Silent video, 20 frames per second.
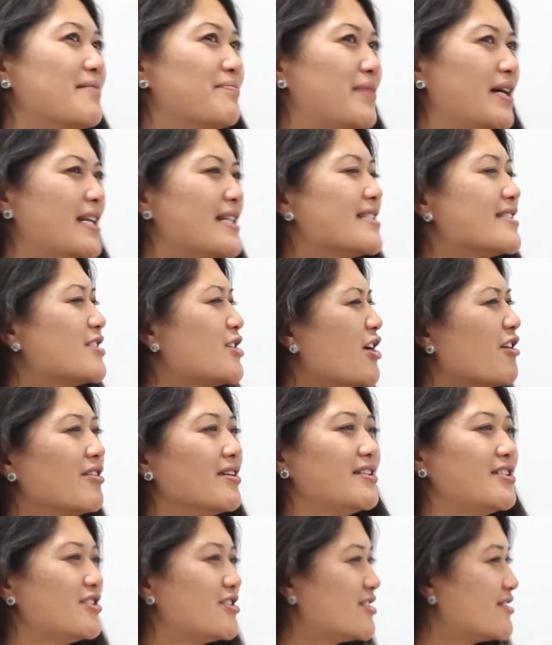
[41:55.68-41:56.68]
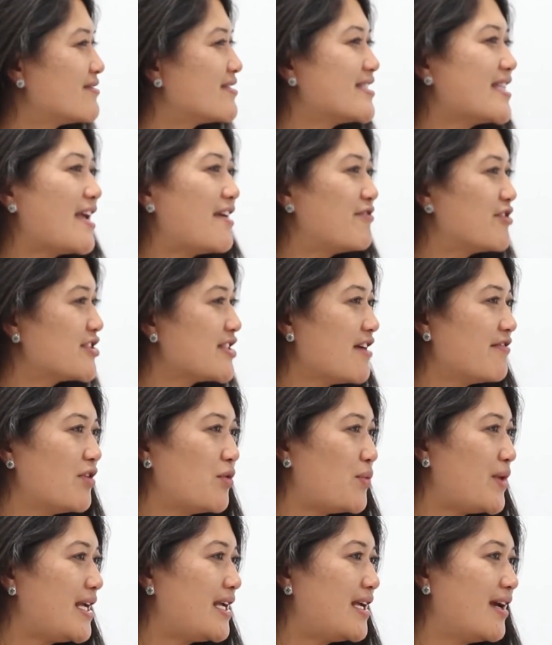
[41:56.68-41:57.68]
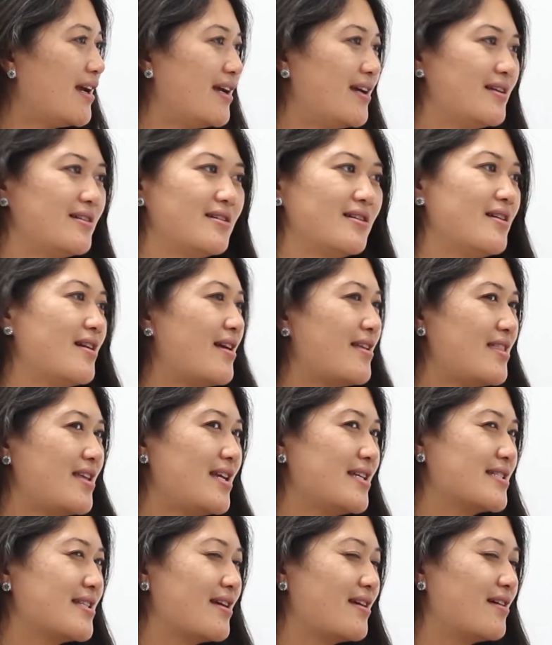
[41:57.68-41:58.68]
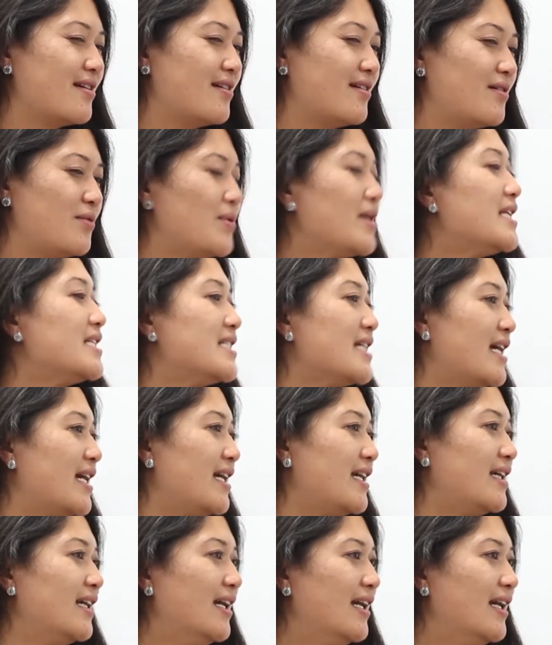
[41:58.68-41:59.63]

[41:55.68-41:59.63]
but it's generally just save yourself a weekend, and I think it's like a weekday.